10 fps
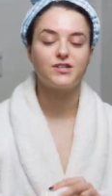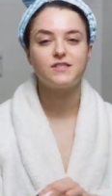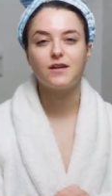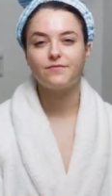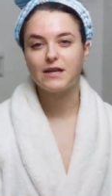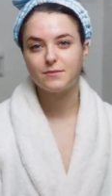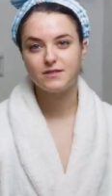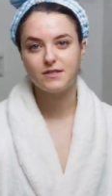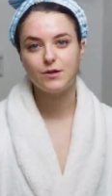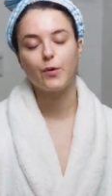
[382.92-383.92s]
just think vitamin
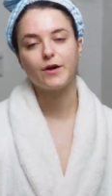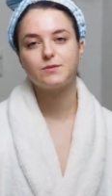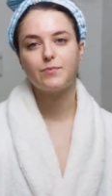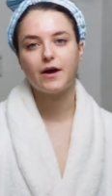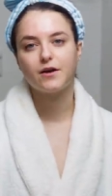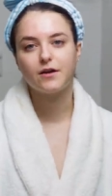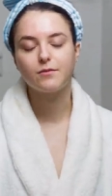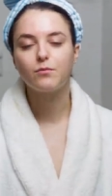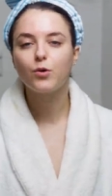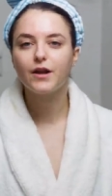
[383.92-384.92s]
C works better in the
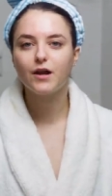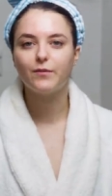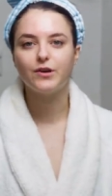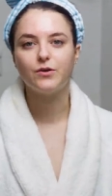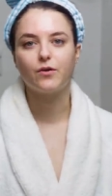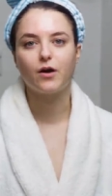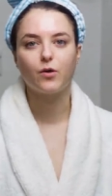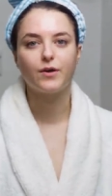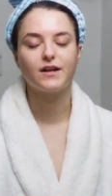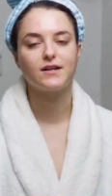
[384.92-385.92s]
morning when you are
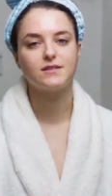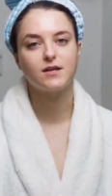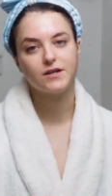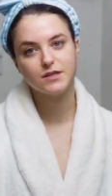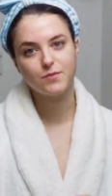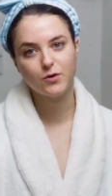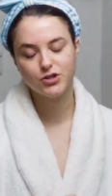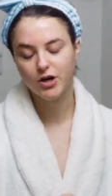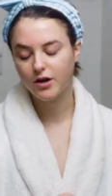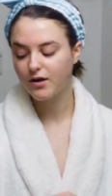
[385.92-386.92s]
going to get sun
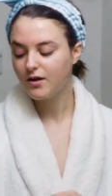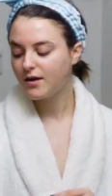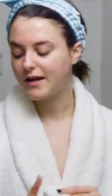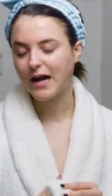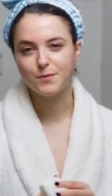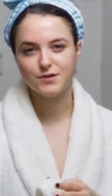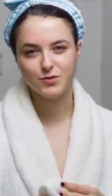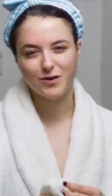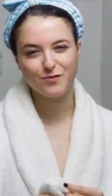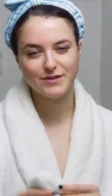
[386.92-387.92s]
exposure. It helps to
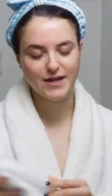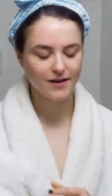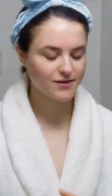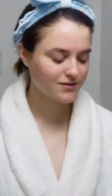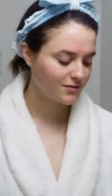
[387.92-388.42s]
sort of protect.